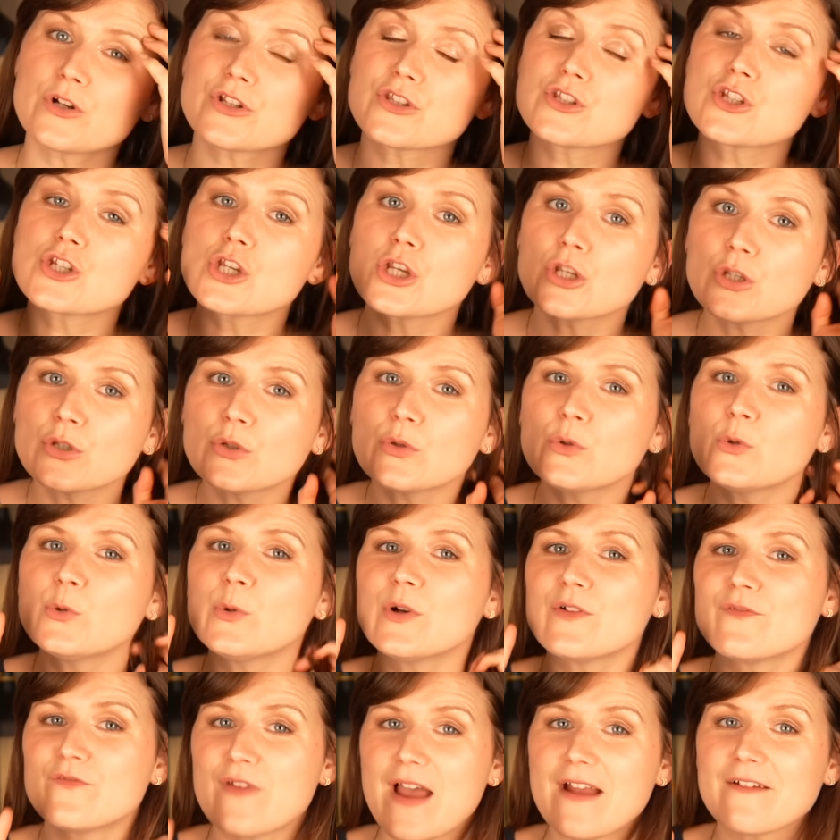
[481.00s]
us two
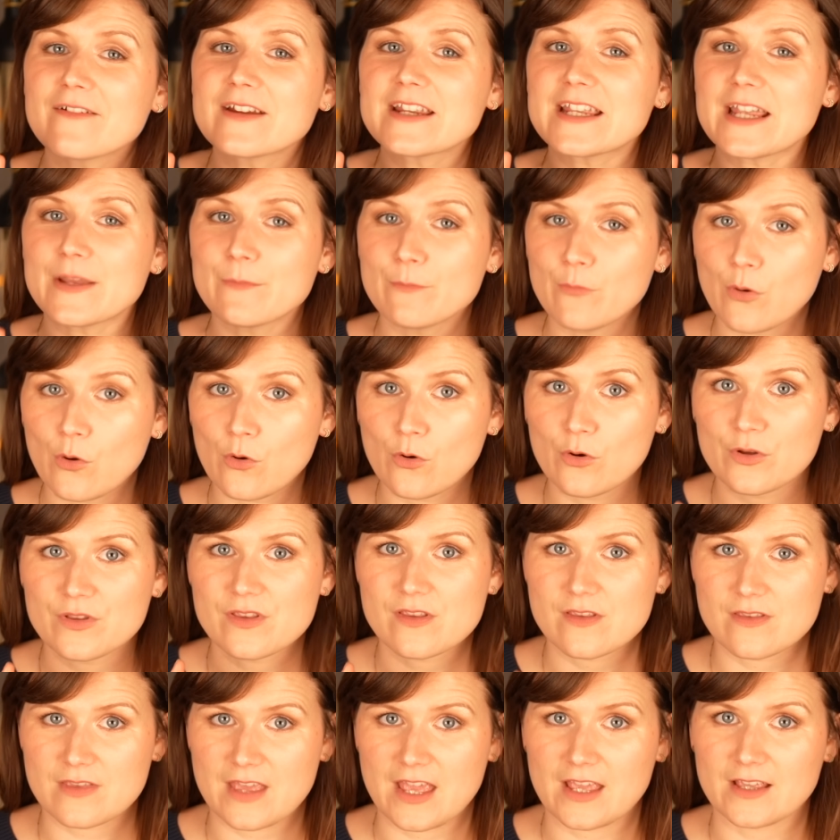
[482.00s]
very
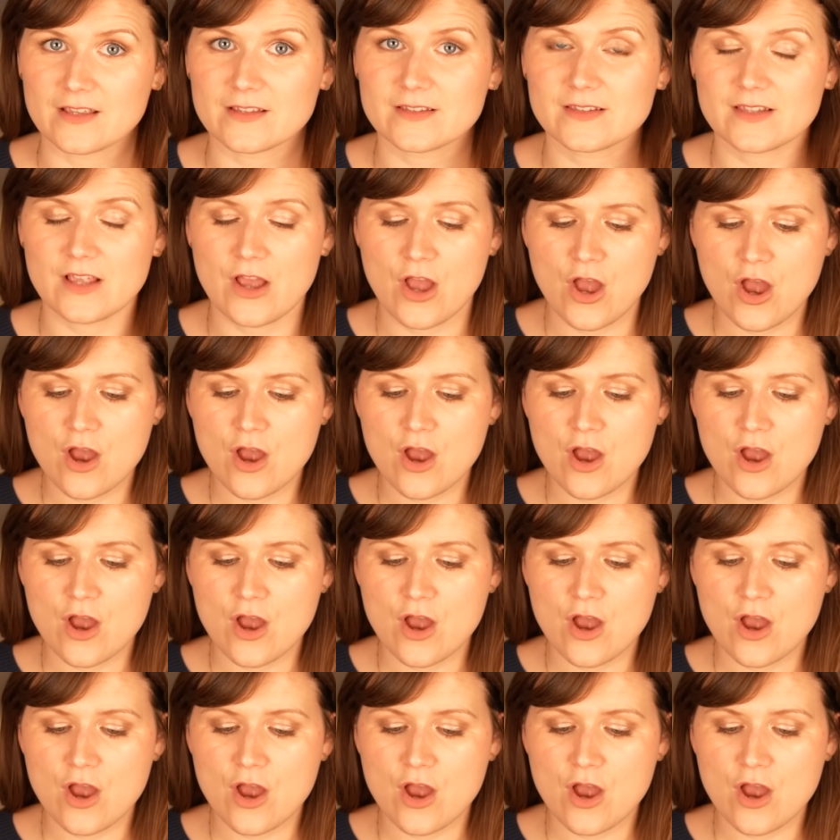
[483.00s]
important things.